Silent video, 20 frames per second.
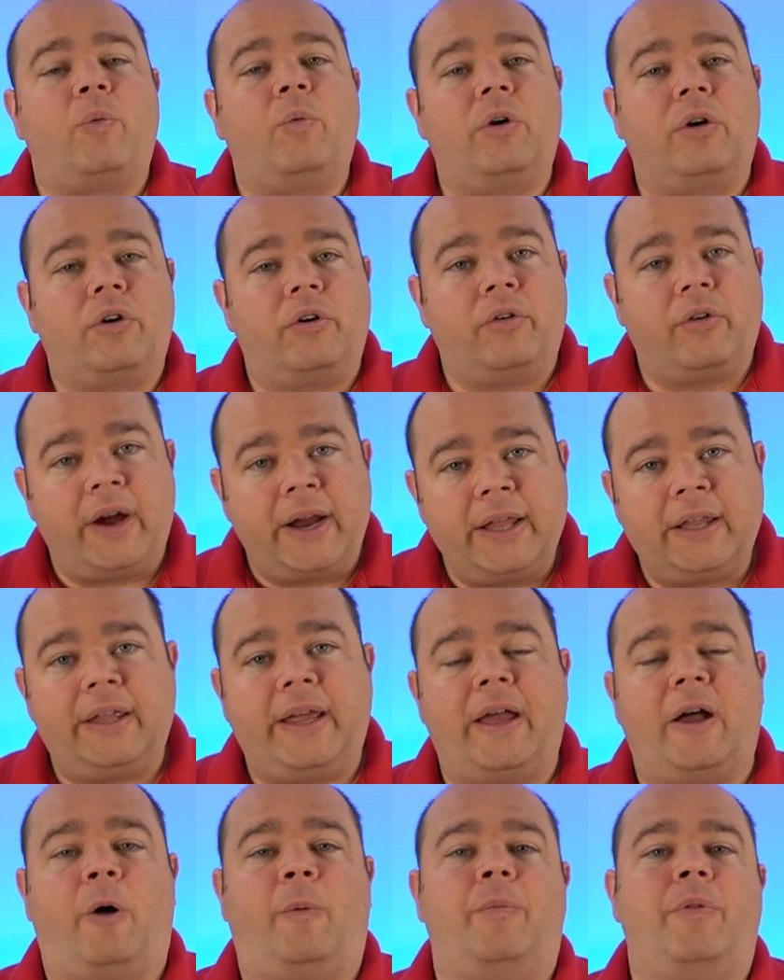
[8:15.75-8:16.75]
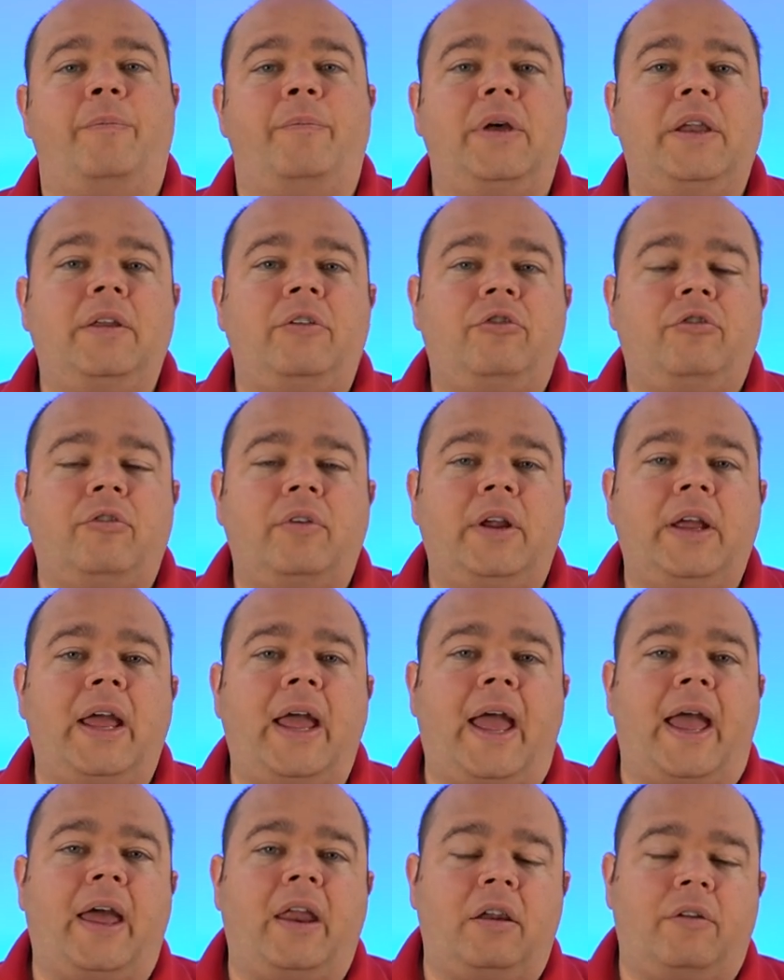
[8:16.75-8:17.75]
will greatly help the
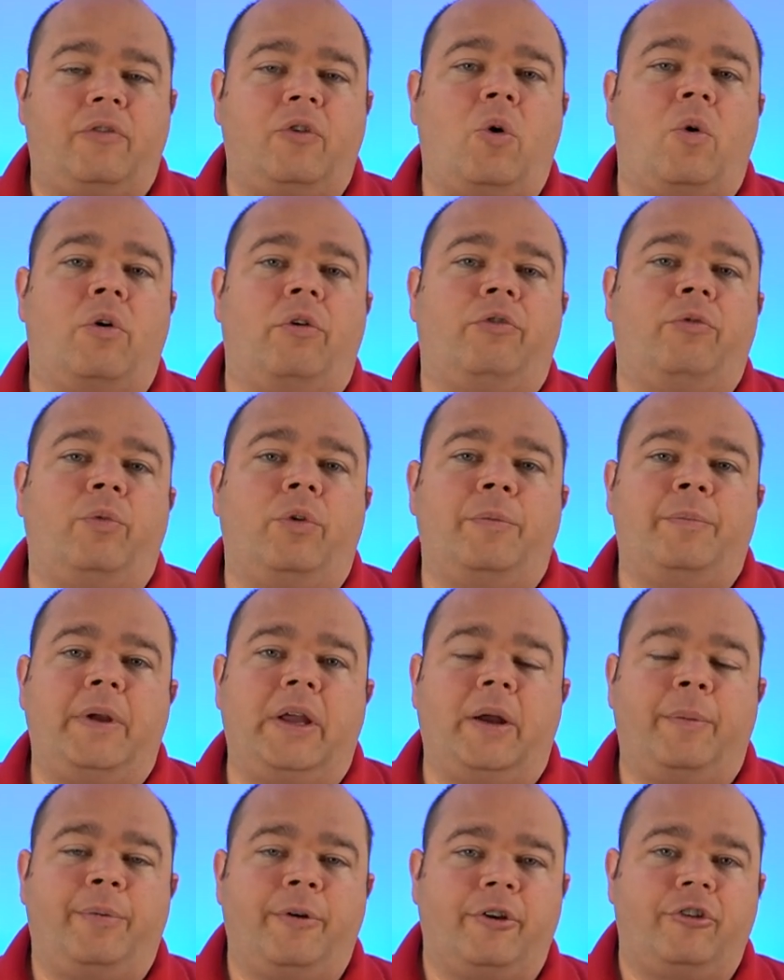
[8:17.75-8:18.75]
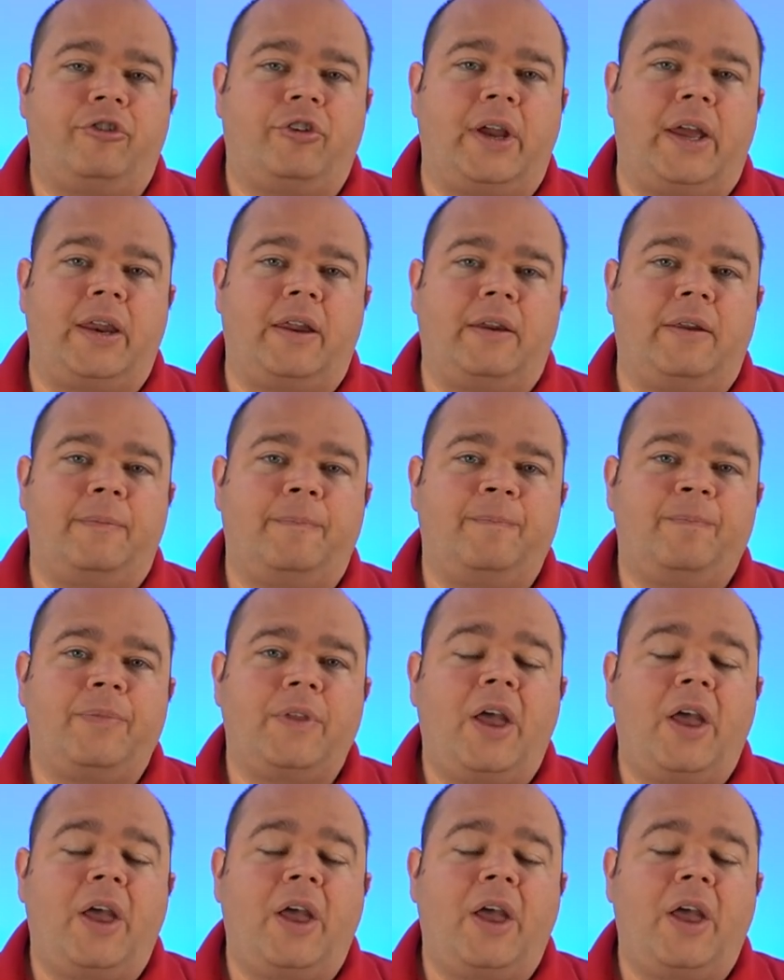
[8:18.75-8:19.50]
ministry and, of course, would be appreciated.